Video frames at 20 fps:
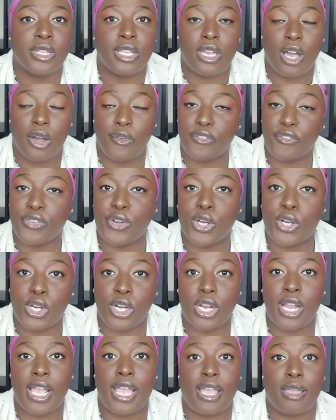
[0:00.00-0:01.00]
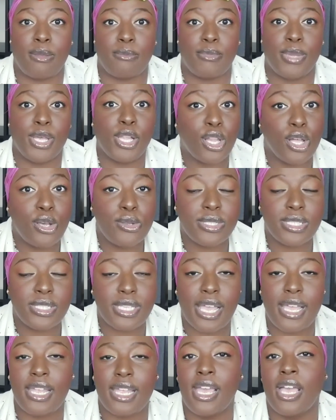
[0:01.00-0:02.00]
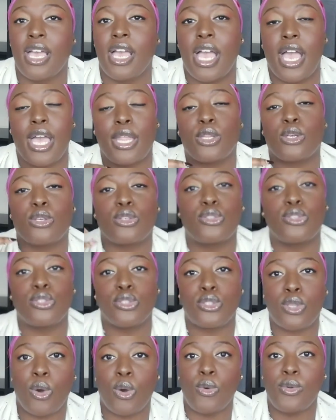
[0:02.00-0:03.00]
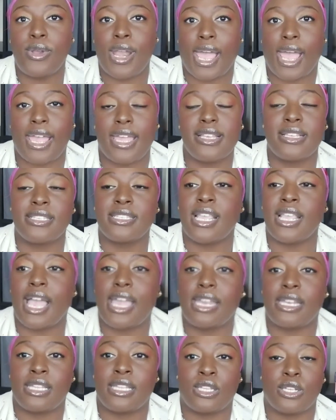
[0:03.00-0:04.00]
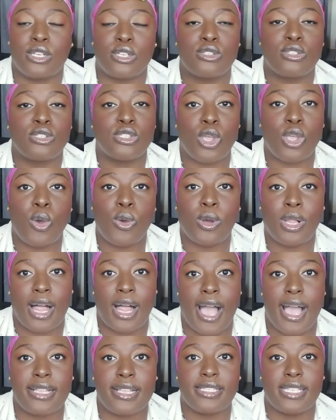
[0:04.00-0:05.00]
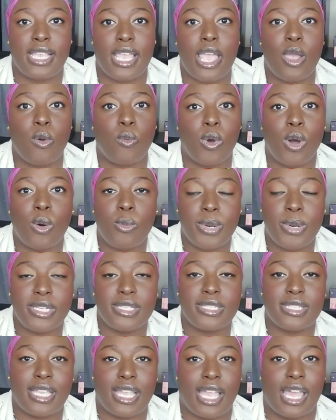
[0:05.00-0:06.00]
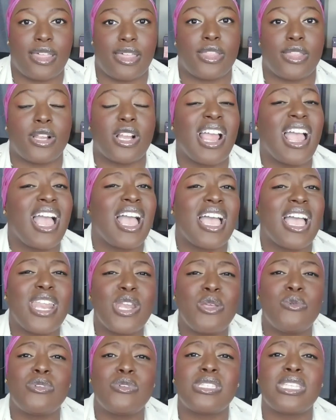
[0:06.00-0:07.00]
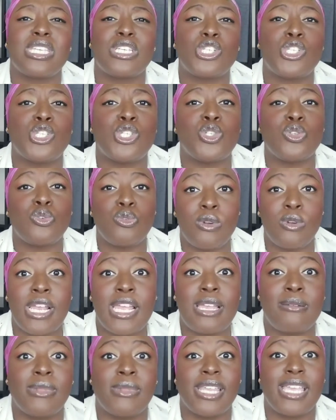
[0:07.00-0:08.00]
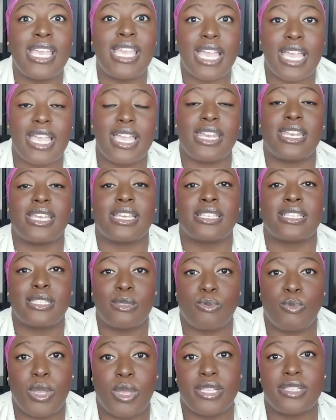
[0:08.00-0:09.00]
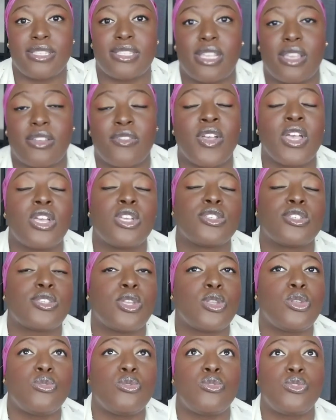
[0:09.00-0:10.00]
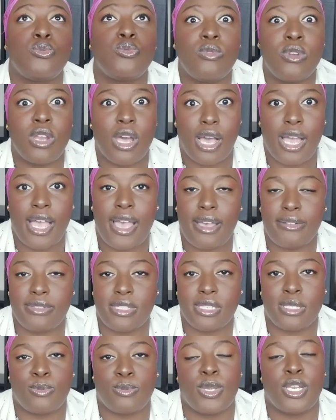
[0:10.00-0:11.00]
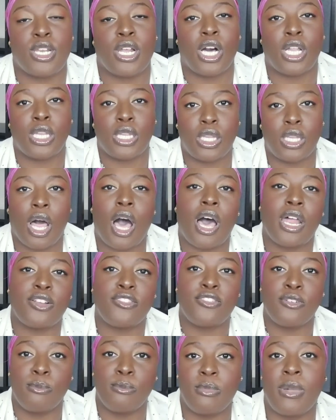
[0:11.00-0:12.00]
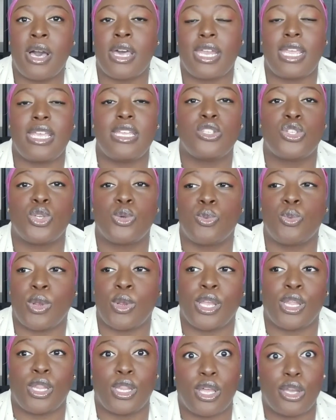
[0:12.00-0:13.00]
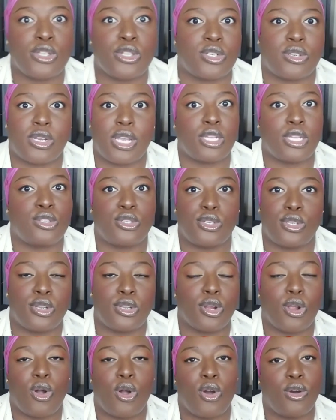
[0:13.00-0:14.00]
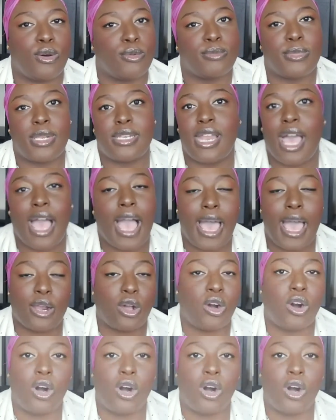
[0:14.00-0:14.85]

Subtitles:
comforter and pillow set, it looks so nice, and it looks so classy and well put together, and it was extremely inexpensive. So you do not have to spend a lot of money to bring luxury into your home at